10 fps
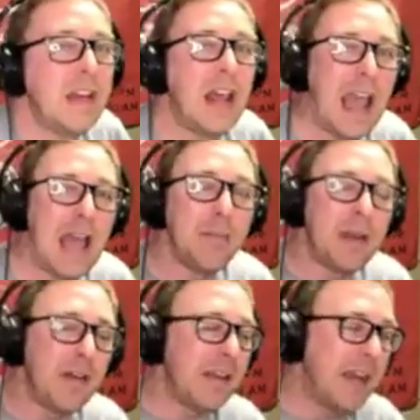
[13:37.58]
had me
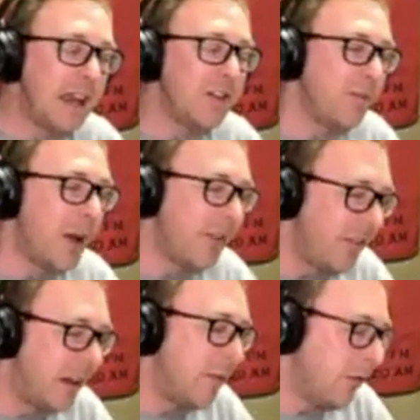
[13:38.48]
on the edge of my
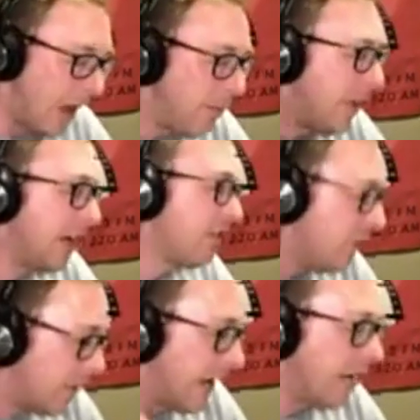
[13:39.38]
seat. I was actually
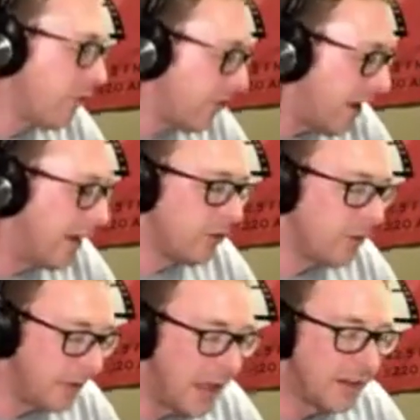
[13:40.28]
doing exercise
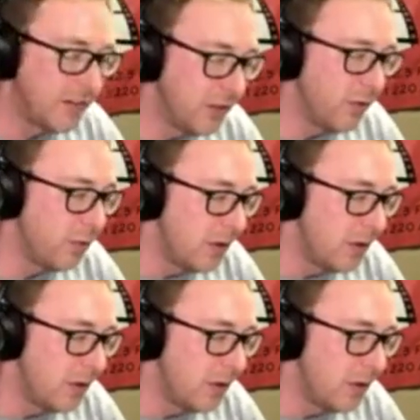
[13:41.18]
during that too,